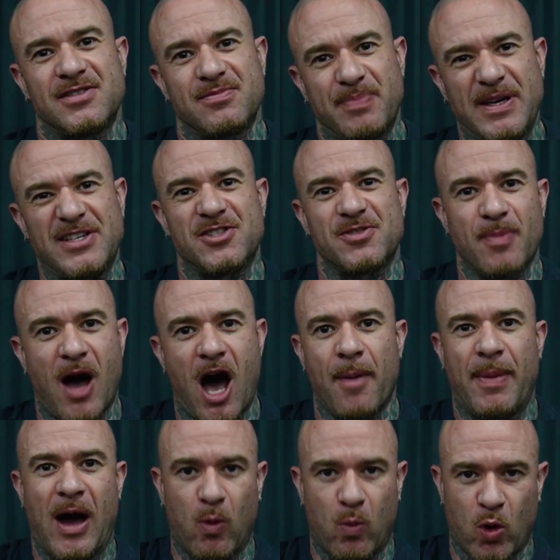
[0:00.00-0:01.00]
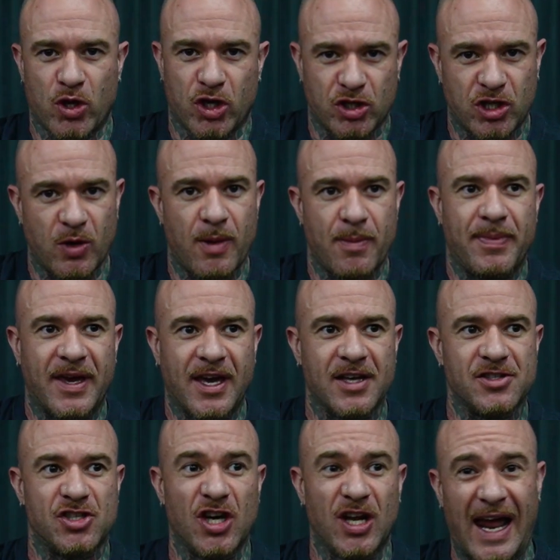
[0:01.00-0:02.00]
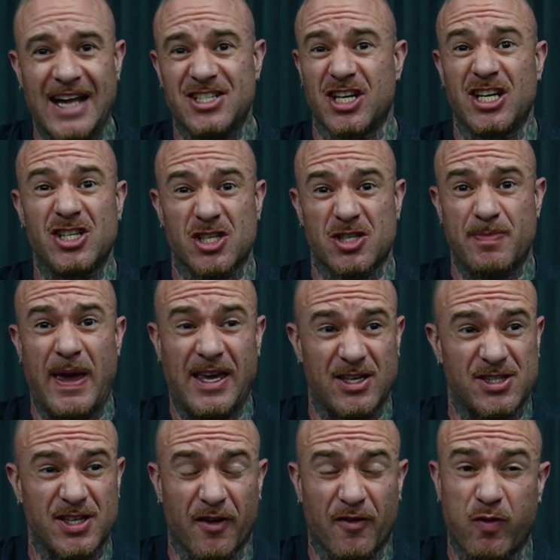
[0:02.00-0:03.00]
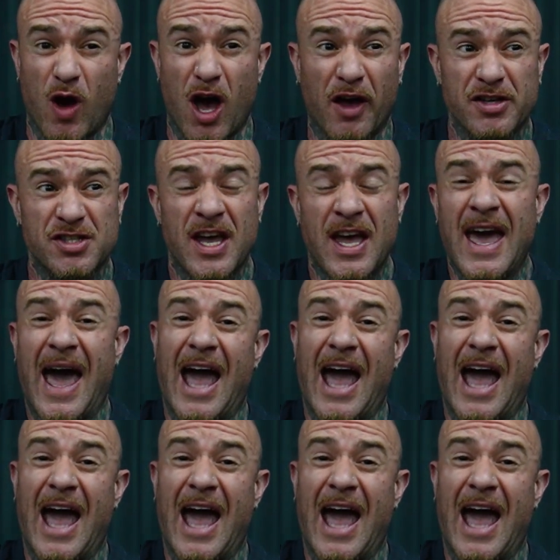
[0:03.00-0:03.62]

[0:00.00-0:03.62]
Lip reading: be smart about what you're doing, because you'll actually just make yourself worse,